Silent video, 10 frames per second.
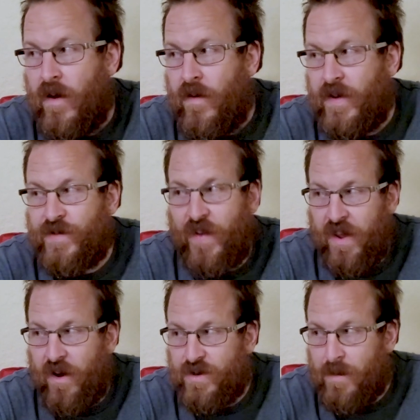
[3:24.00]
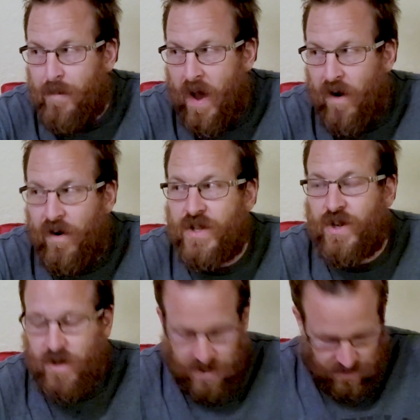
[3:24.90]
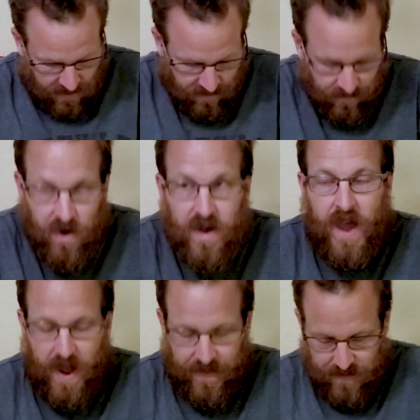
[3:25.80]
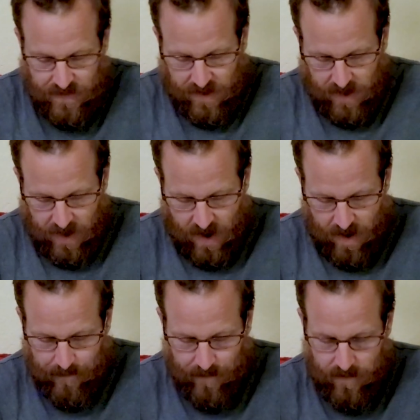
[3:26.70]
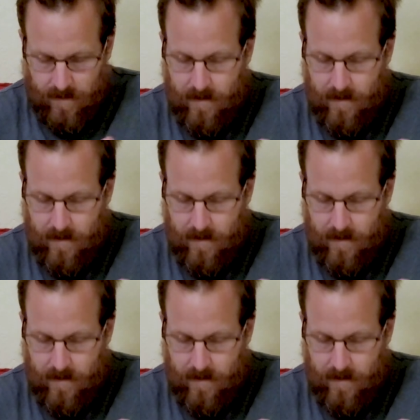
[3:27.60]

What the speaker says: this video is about. Let's take a look at the camera.